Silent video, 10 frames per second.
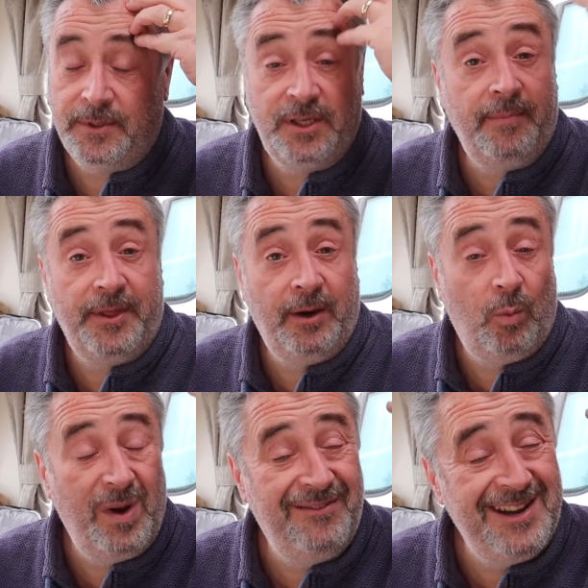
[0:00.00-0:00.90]
Something
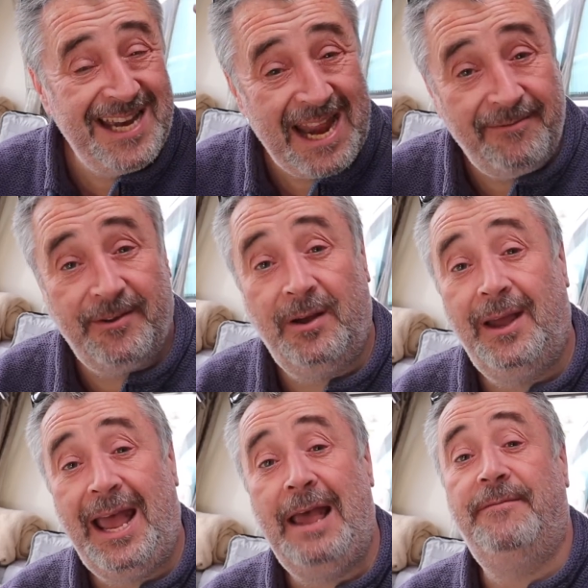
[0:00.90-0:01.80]
we've never,
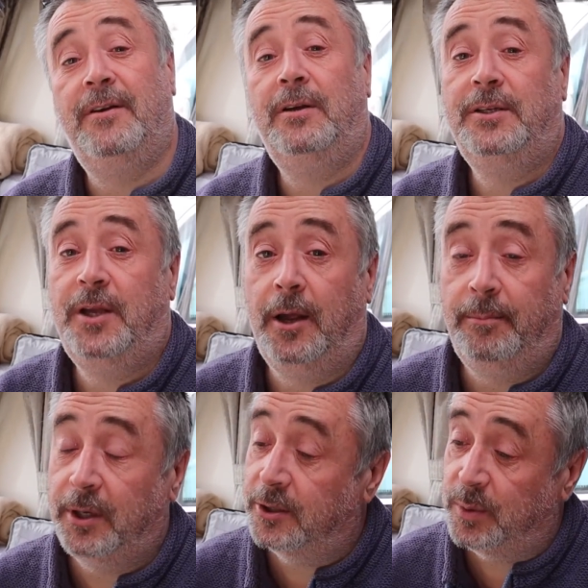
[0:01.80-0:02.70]
ever done,
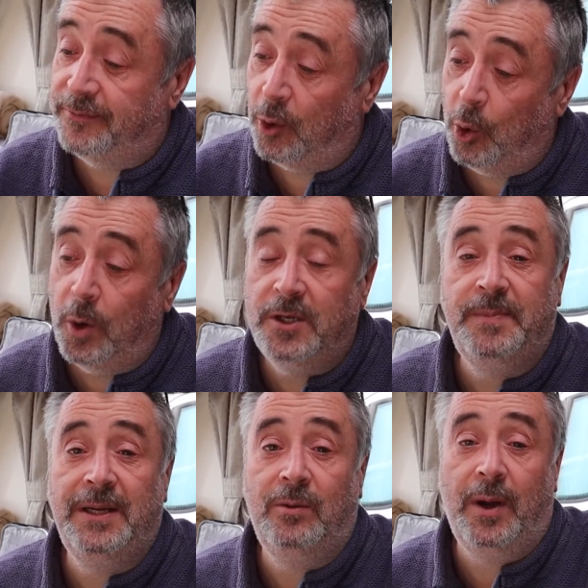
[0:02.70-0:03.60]
because we've always
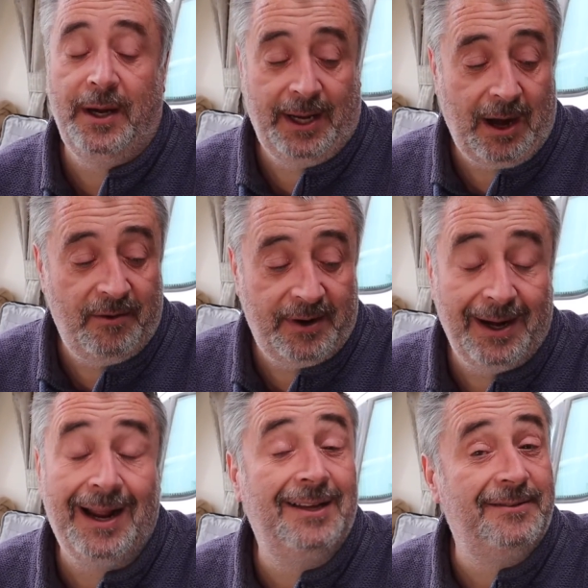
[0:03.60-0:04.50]
been away in a
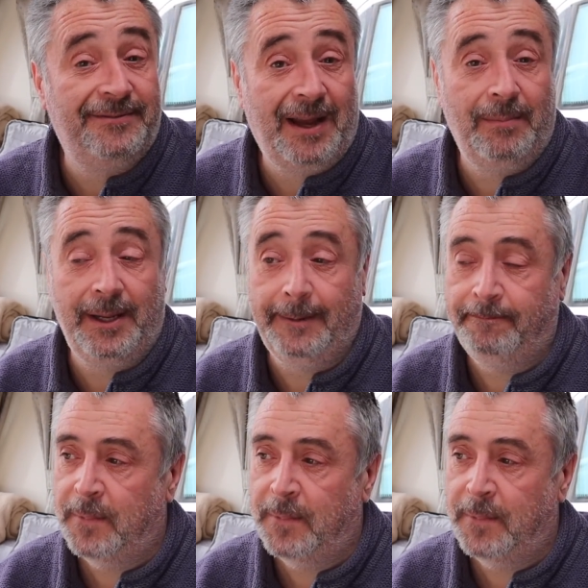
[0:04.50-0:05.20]
caravan as a family.